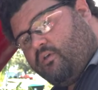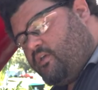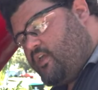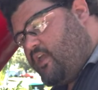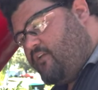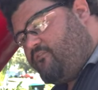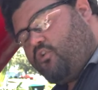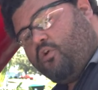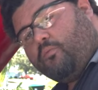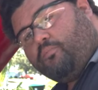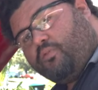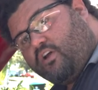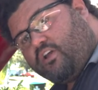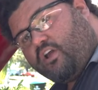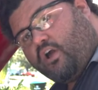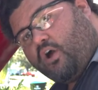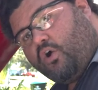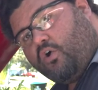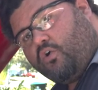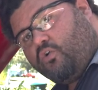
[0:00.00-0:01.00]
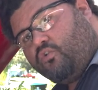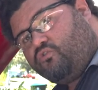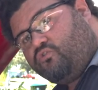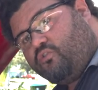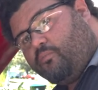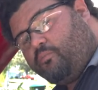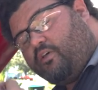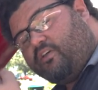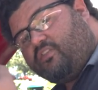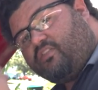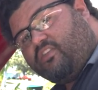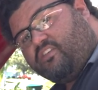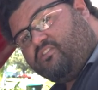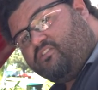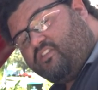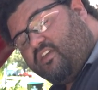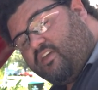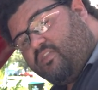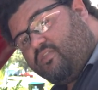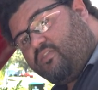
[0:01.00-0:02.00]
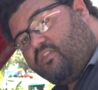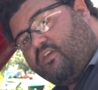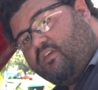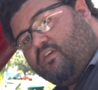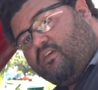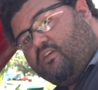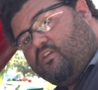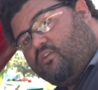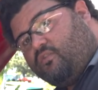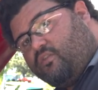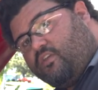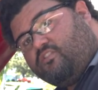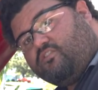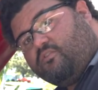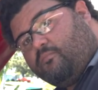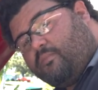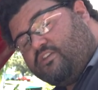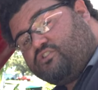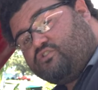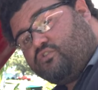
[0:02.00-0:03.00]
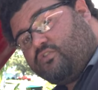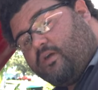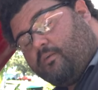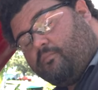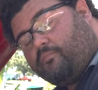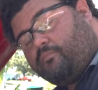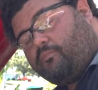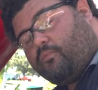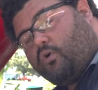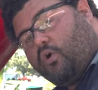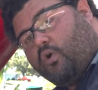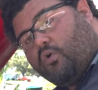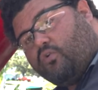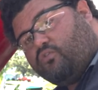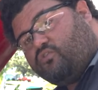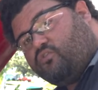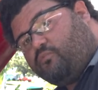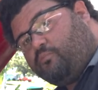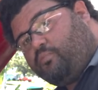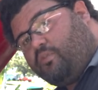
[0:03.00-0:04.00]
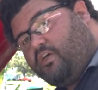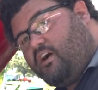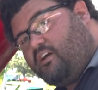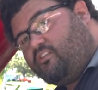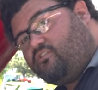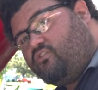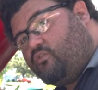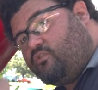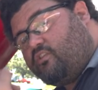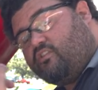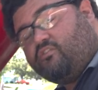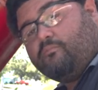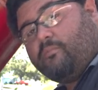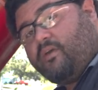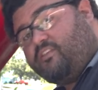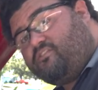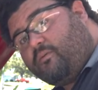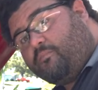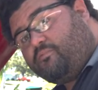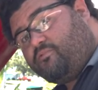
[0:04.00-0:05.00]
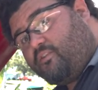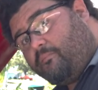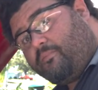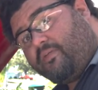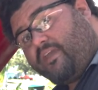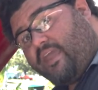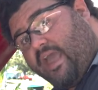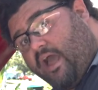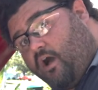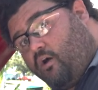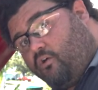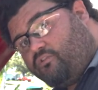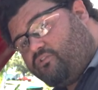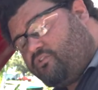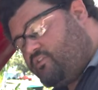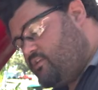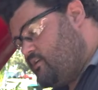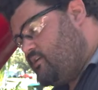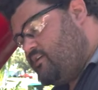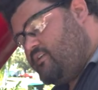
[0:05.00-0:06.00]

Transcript: If you unplug a hose to plug this in, you need to make sure that hose is plugged so it doesn't mess up something else.